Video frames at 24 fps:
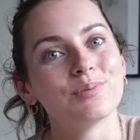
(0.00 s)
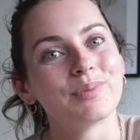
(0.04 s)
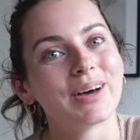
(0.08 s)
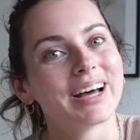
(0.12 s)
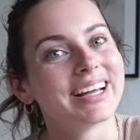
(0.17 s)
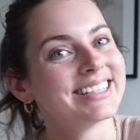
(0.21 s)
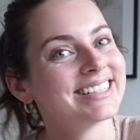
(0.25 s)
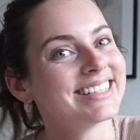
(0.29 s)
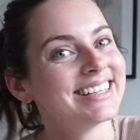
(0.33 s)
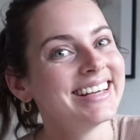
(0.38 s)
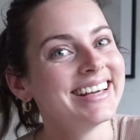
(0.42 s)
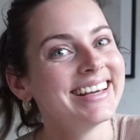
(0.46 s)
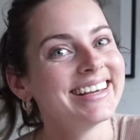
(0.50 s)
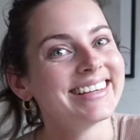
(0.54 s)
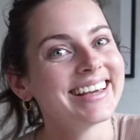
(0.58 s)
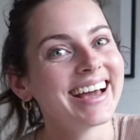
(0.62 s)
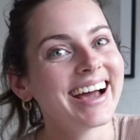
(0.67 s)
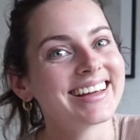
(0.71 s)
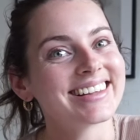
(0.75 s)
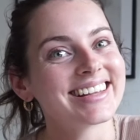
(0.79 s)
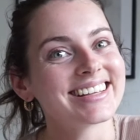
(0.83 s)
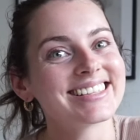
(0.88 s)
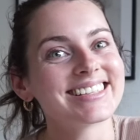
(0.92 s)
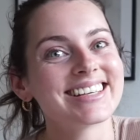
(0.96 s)
But
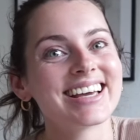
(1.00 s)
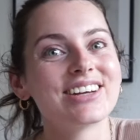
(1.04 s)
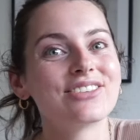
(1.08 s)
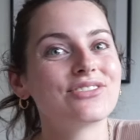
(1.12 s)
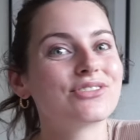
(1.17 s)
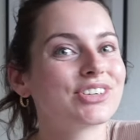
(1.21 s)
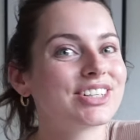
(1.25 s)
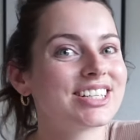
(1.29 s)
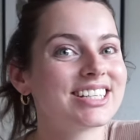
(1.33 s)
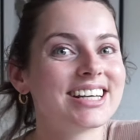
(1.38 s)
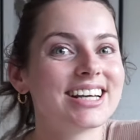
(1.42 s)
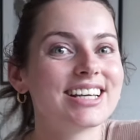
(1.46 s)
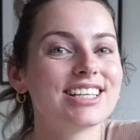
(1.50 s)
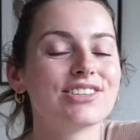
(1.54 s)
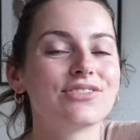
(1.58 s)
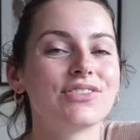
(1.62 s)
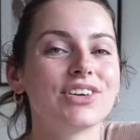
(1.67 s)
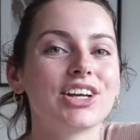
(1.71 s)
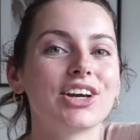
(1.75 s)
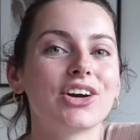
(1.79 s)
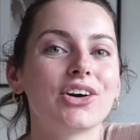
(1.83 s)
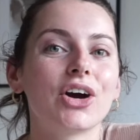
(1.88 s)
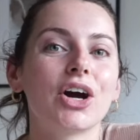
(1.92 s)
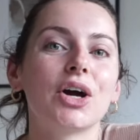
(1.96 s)
yeah, that's it for today's
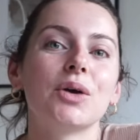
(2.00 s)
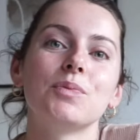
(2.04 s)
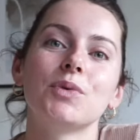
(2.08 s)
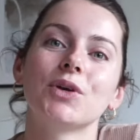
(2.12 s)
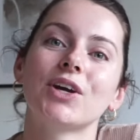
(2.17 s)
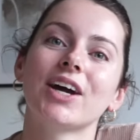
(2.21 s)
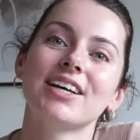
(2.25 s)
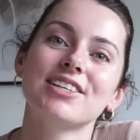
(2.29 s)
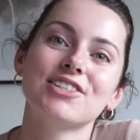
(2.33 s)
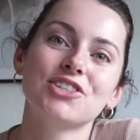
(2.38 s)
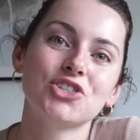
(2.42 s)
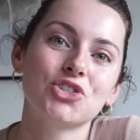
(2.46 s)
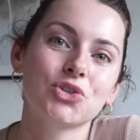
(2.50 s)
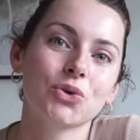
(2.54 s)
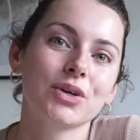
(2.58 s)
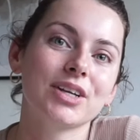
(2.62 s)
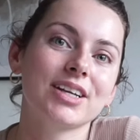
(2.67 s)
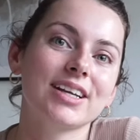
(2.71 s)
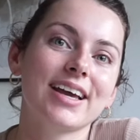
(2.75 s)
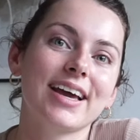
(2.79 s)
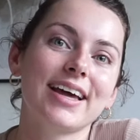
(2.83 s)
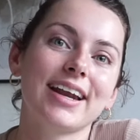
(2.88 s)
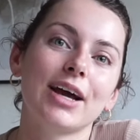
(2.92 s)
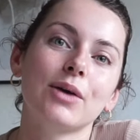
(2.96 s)
video. I hope you guys enjoyed
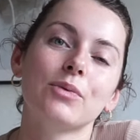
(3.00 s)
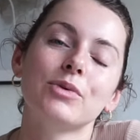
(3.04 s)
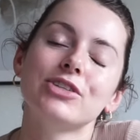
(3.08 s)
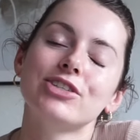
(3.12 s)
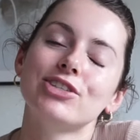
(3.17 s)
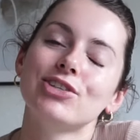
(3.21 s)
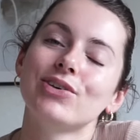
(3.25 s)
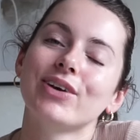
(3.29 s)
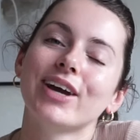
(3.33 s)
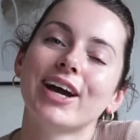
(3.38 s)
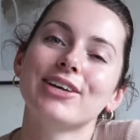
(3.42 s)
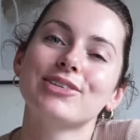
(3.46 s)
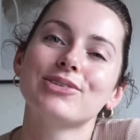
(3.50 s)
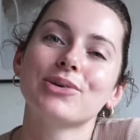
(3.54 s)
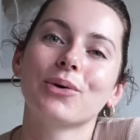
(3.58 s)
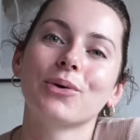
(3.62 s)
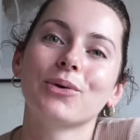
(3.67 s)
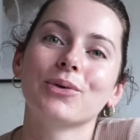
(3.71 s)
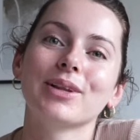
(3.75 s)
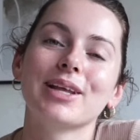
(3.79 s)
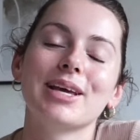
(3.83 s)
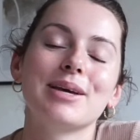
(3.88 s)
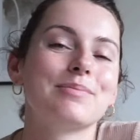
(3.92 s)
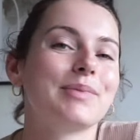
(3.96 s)
it, and I will see you guys
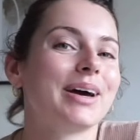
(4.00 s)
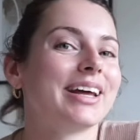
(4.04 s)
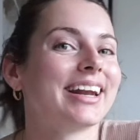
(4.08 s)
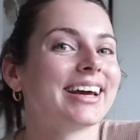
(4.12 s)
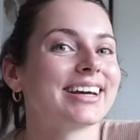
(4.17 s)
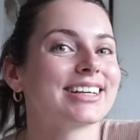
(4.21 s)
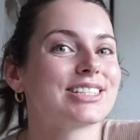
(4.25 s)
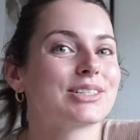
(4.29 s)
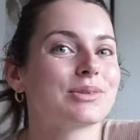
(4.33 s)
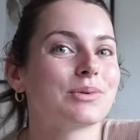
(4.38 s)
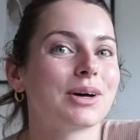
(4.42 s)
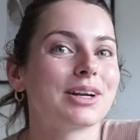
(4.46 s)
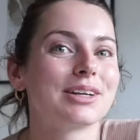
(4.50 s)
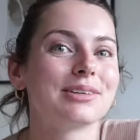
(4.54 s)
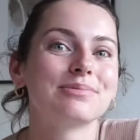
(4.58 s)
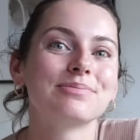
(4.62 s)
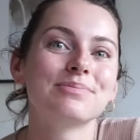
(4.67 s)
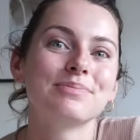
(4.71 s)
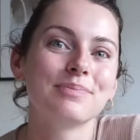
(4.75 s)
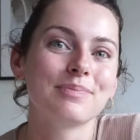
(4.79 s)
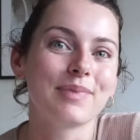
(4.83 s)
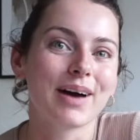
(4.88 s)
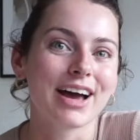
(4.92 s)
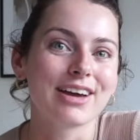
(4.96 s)
all in my next one.
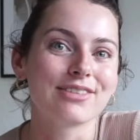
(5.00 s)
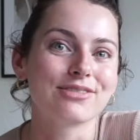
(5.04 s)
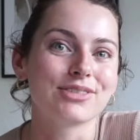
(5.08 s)
Bye,